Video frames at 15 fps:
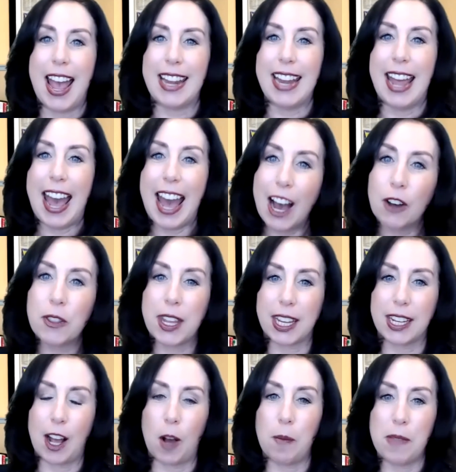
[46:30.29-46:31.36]
and how they
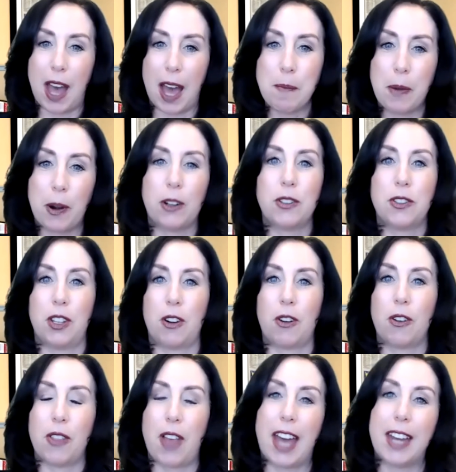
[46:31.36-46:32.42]
can help that person
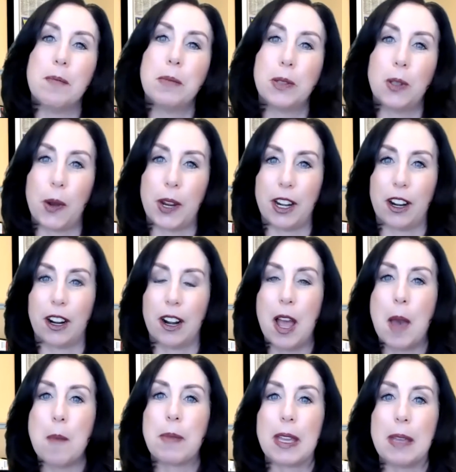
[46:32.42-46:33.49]
or that employer
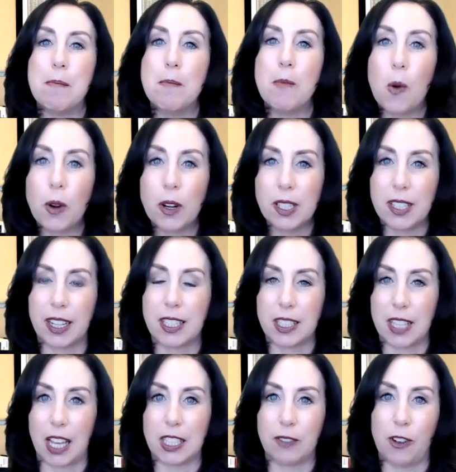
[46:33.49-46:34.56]
be more
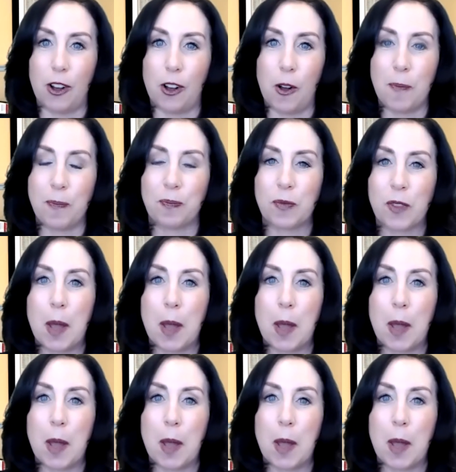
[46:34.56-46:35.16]
successful